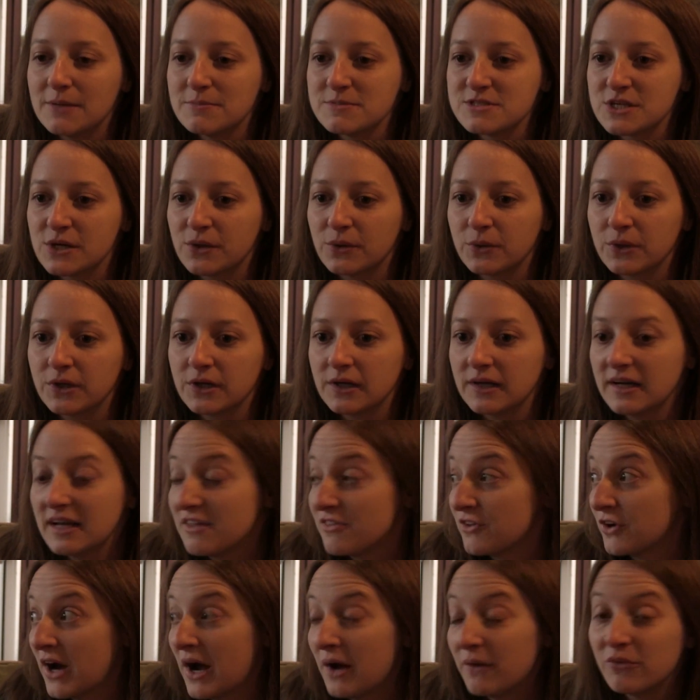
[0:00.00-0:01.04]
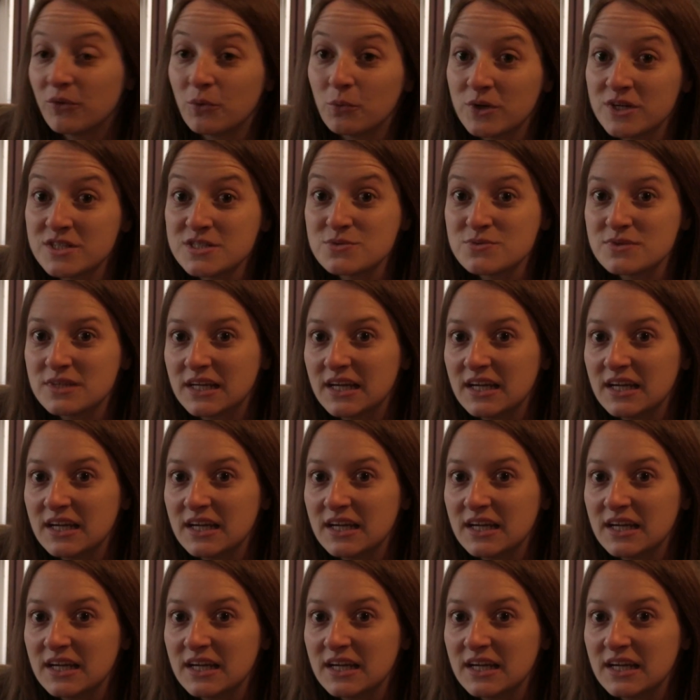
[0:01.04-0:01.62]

So we're either out in the woods with the